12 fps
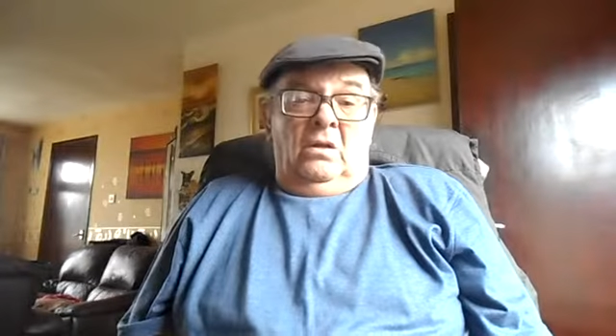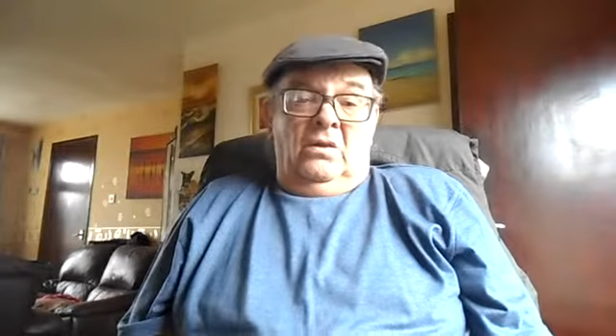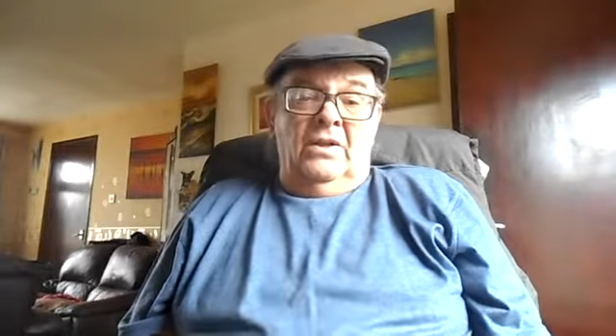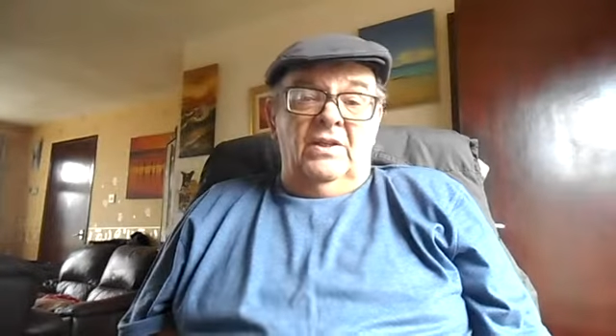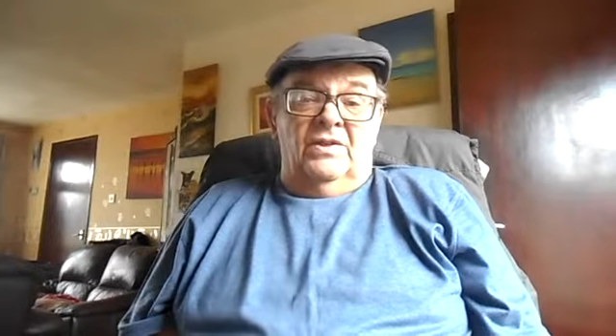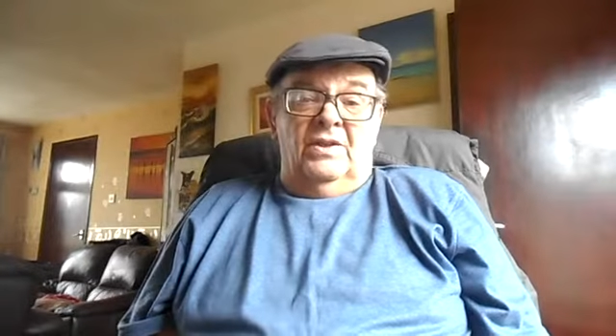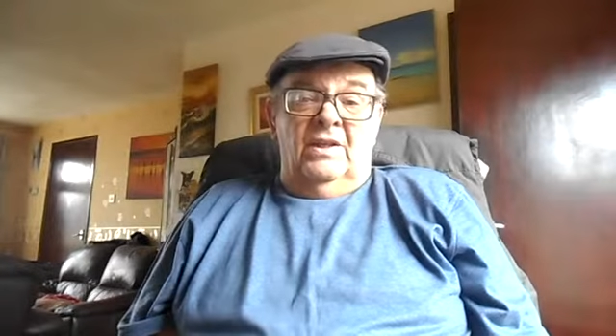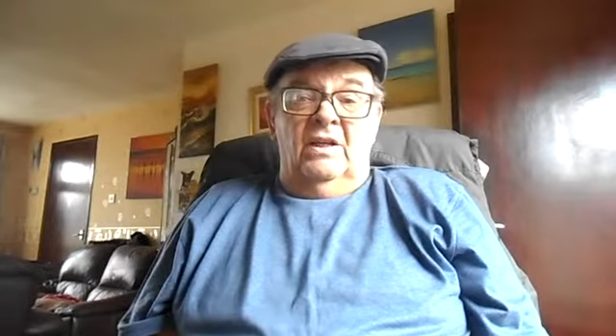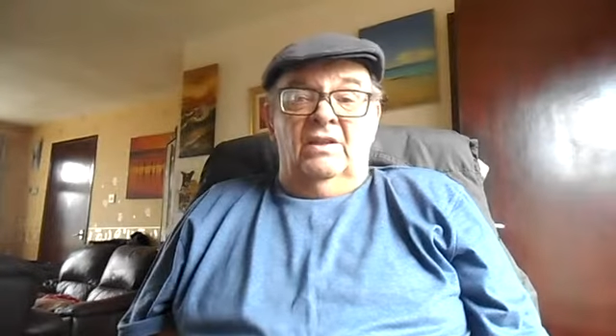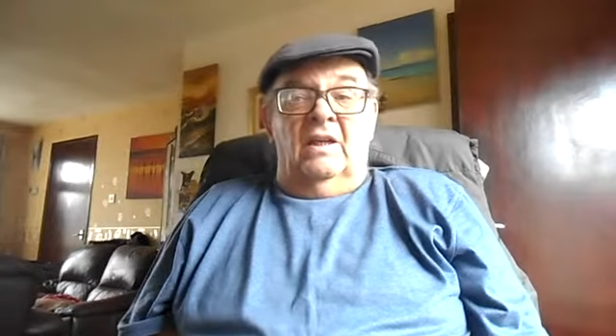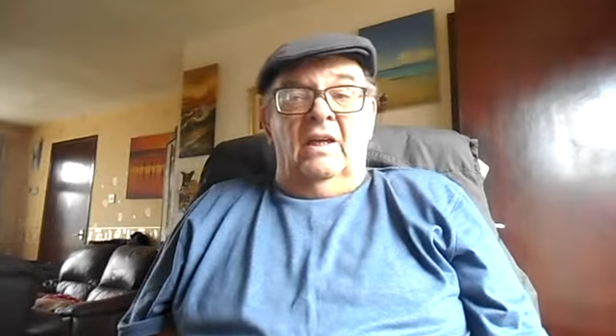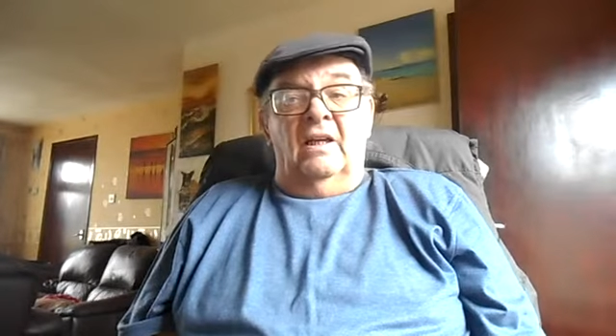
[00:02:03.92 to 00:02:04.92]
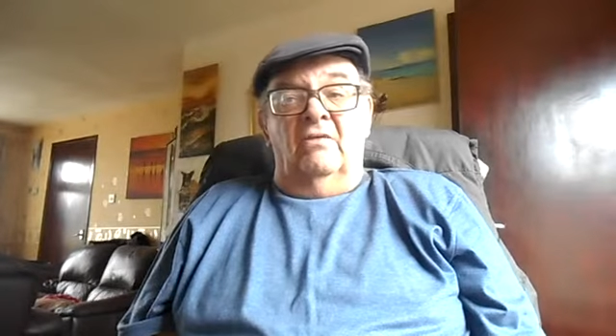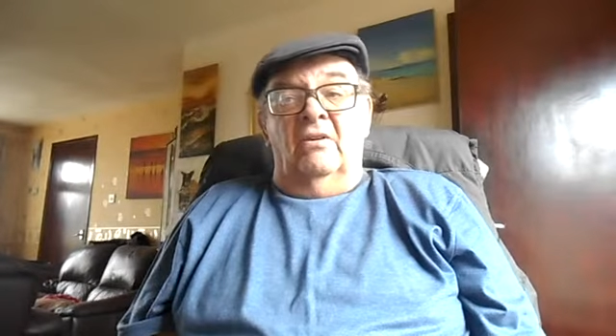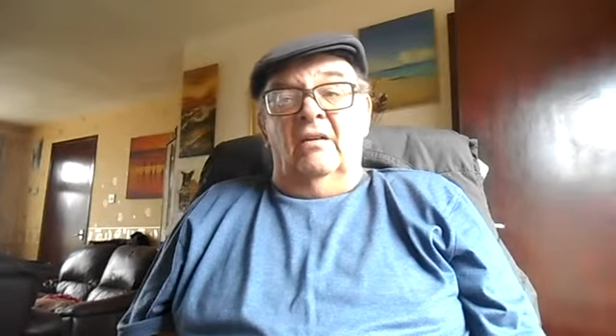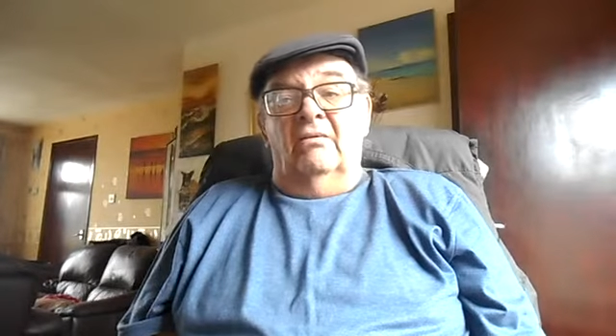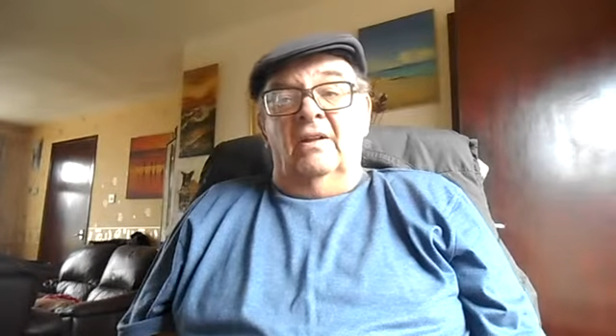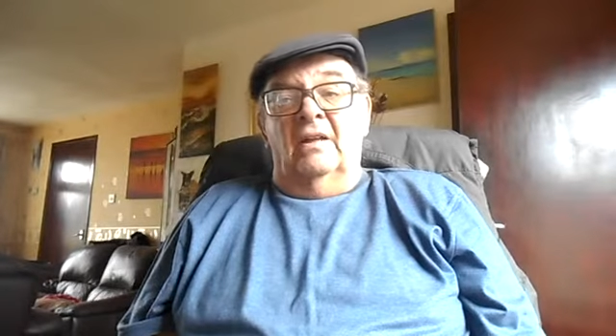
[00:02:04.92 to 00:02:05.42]
These days I hang
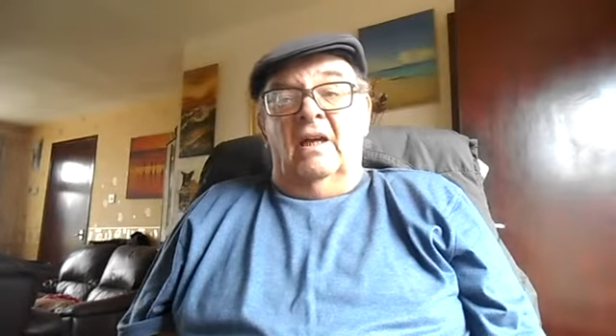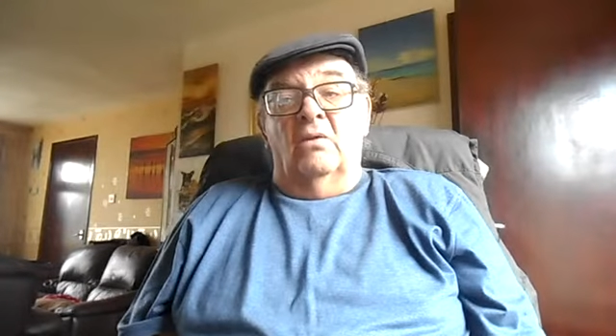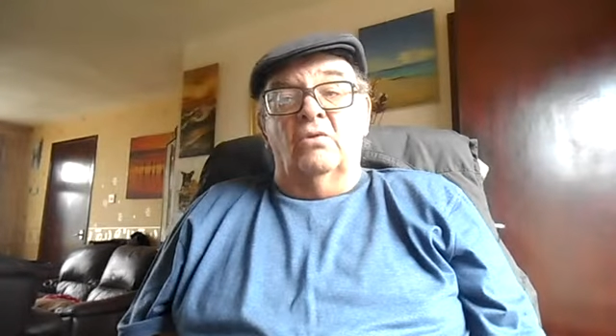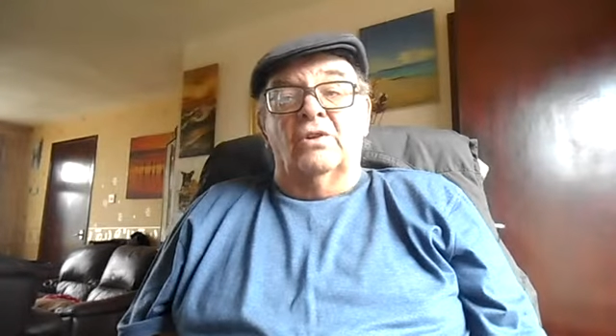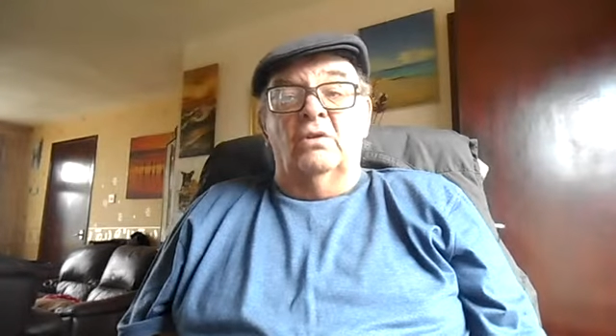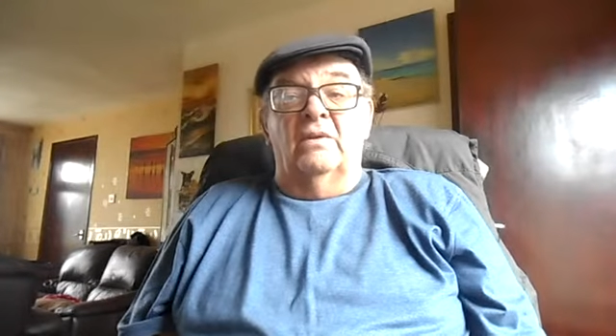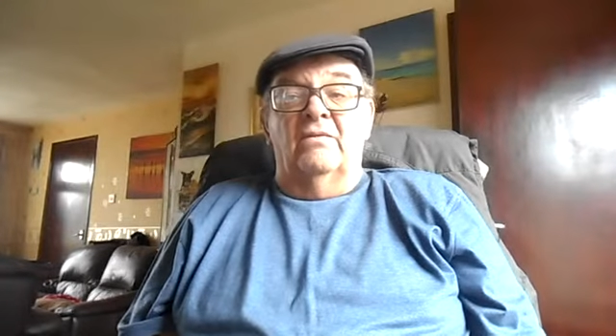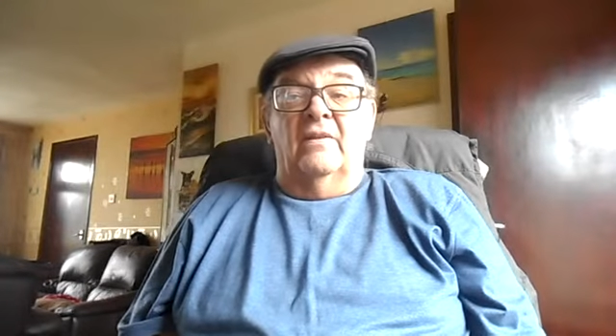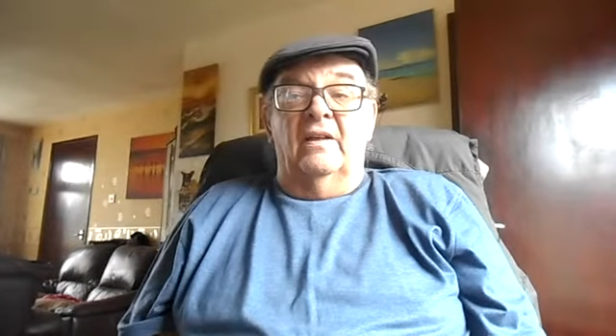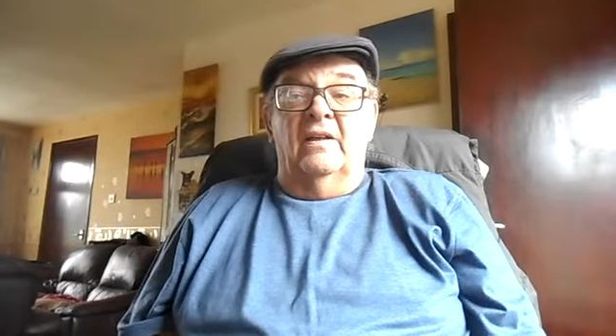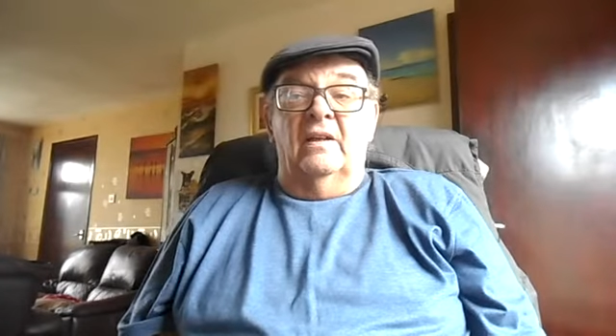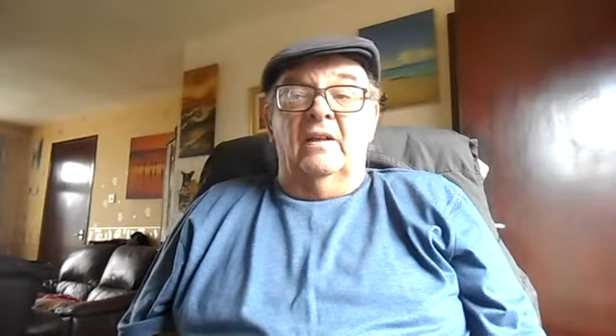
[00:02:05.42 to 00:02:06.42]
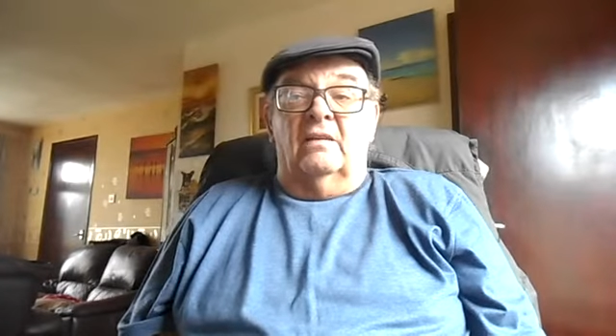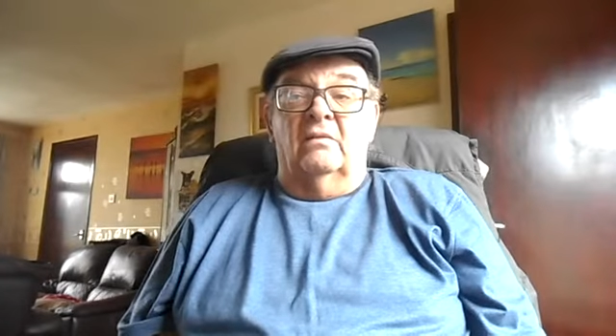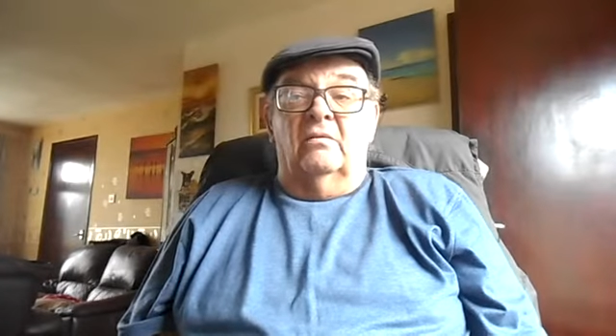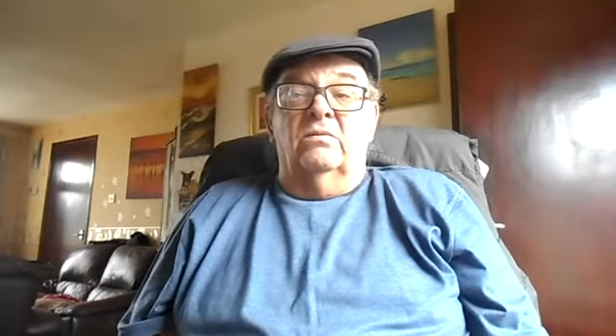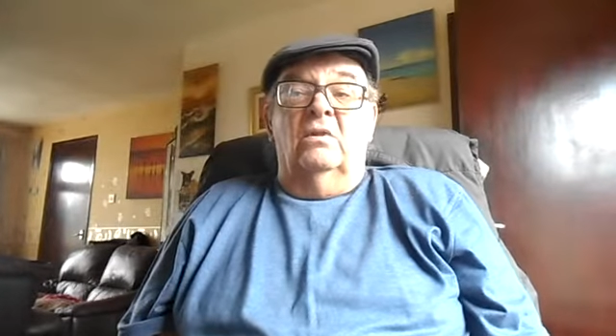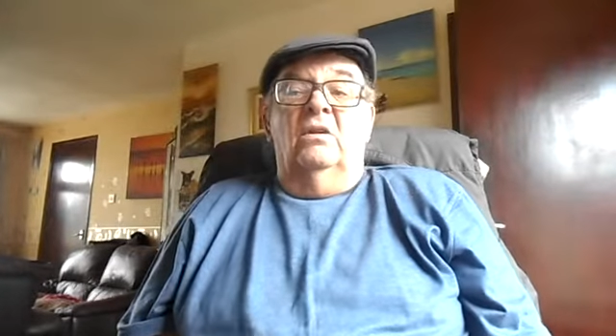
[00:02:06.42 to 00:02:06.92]
around the house doing very little.